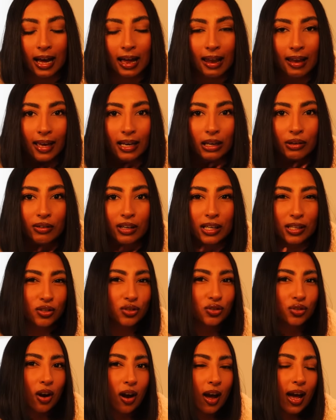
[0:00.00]
like really
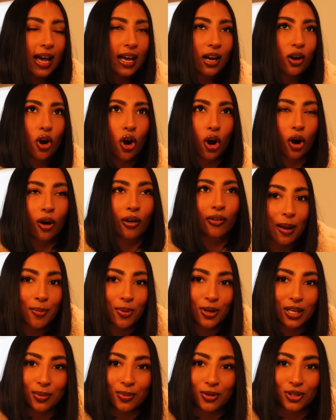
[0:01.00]
dry cough. My
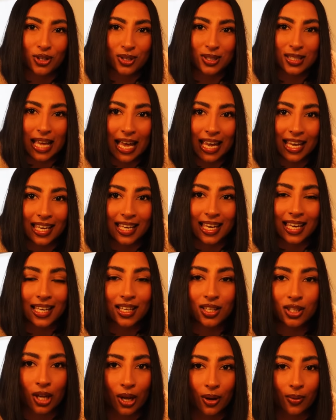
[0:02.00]
body was just
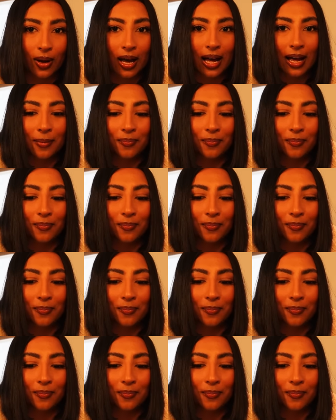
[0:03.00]
aching. So